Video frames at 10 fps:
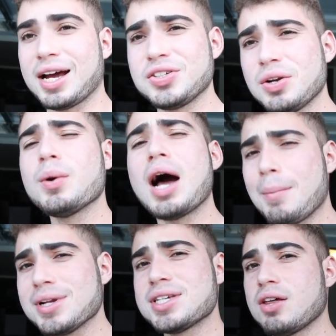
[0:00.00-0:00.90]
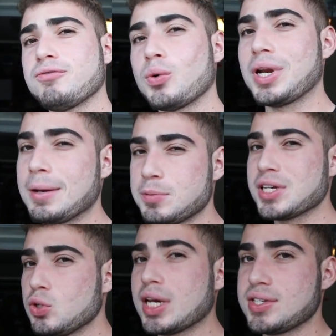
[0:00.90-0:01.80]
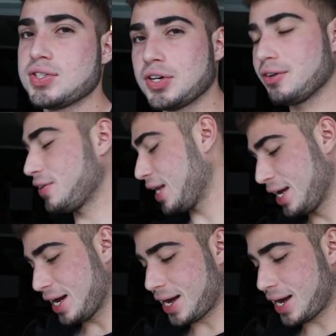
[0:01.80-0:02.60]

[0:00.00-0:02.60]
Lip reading: actually, you know what, I'm gonna say the full names because you guys deserve it.